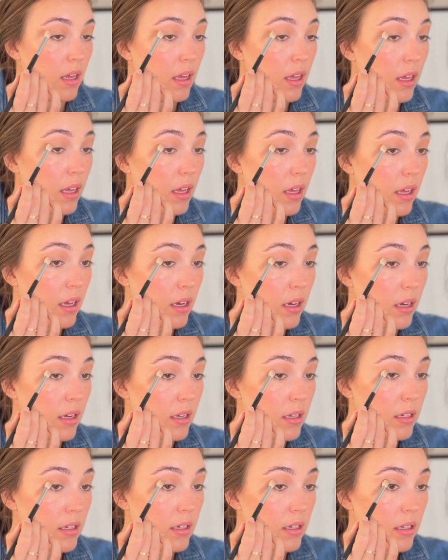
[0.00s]

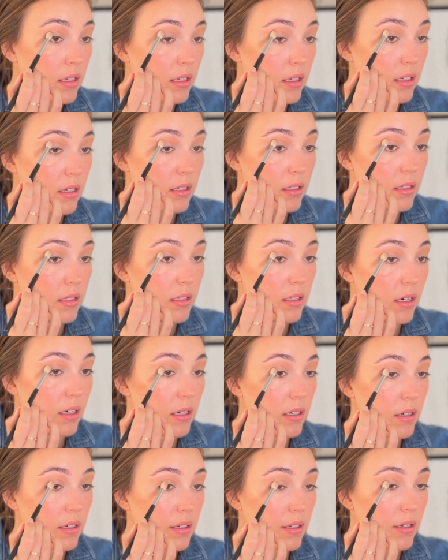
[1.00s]
and
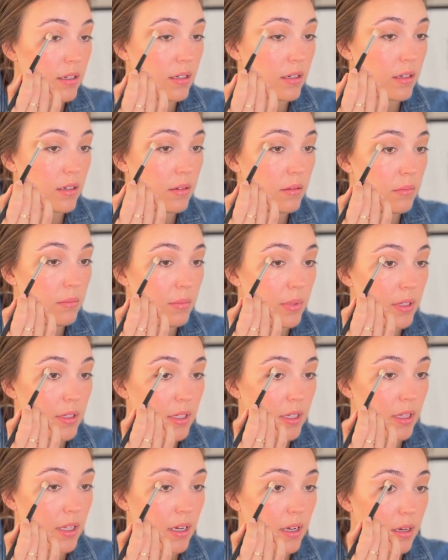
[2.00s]
start
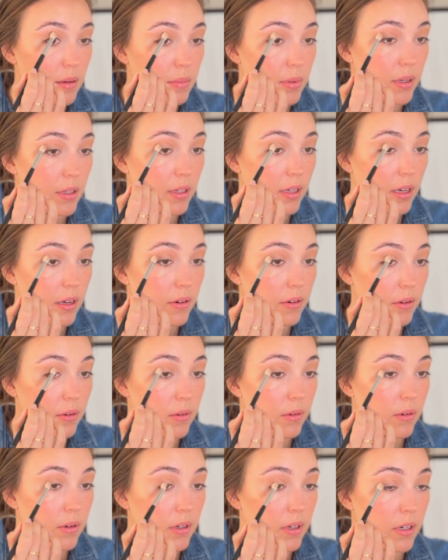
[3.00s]
building it up on the outer
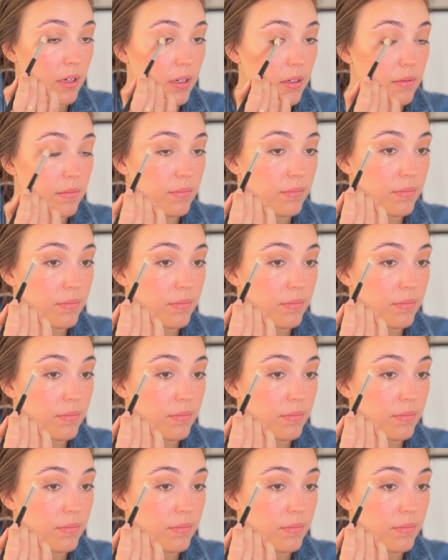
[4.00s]
corner.